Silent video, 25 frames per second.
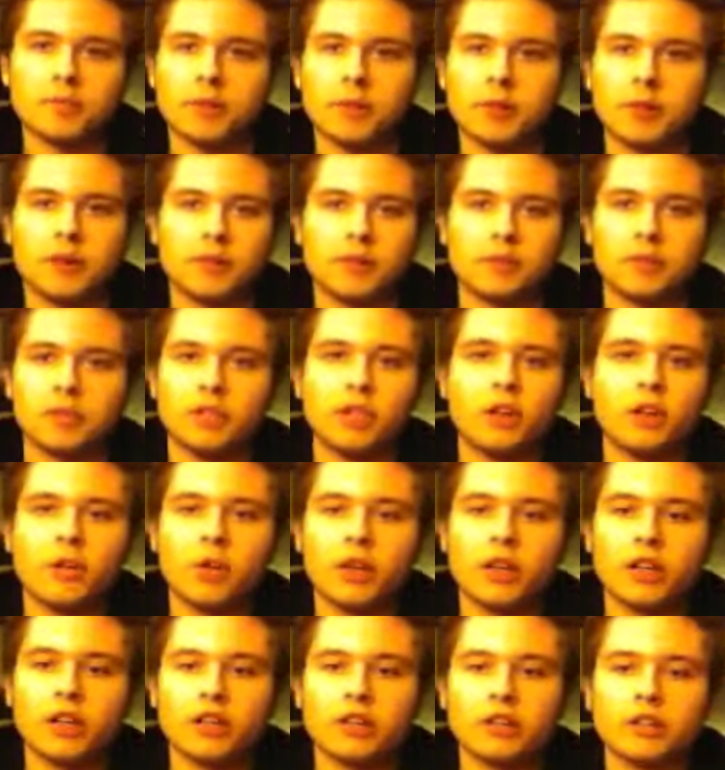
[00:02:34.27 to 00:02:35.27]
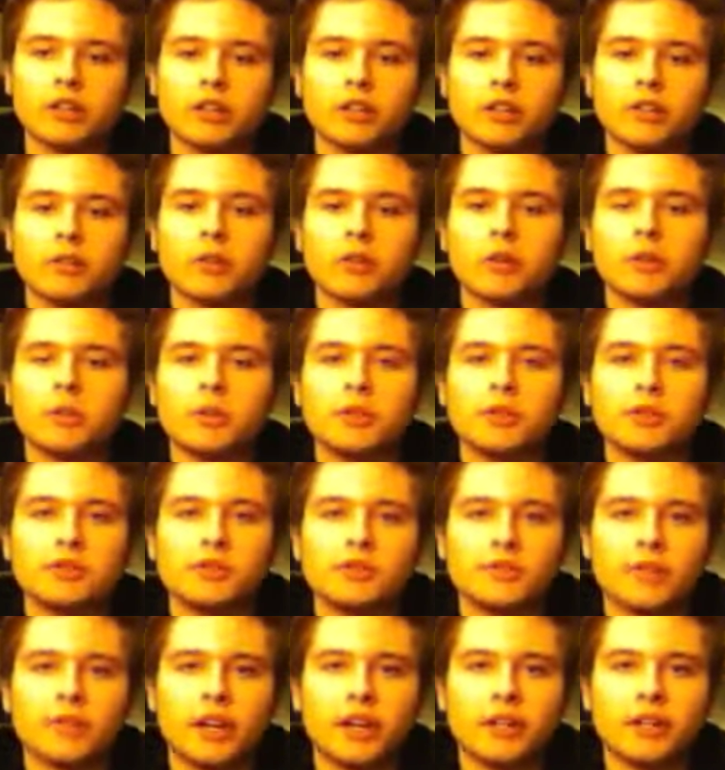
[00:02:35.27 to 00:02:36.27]
You don't want to throw a bunch
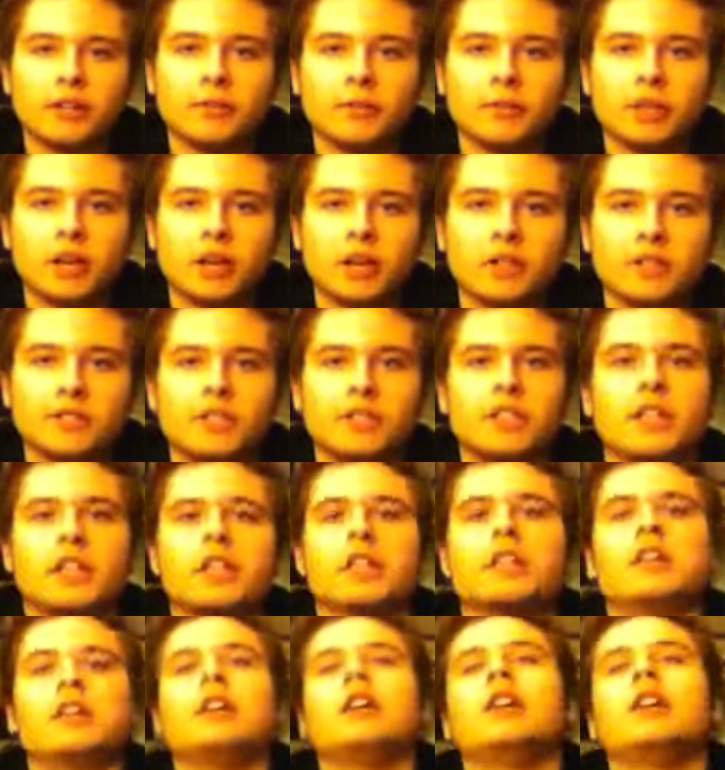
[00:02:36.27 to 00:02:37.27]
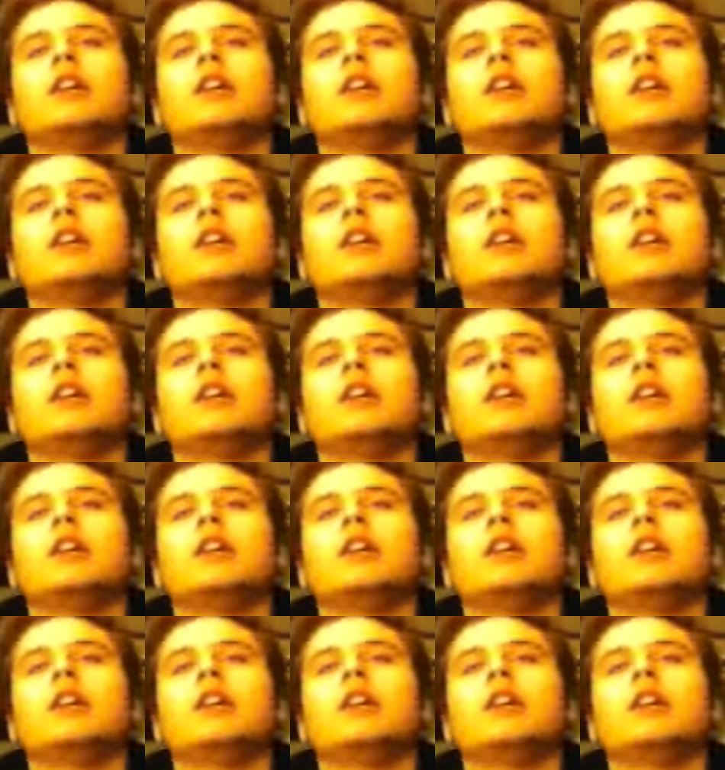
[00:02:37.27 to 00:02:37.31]
of random cards in there.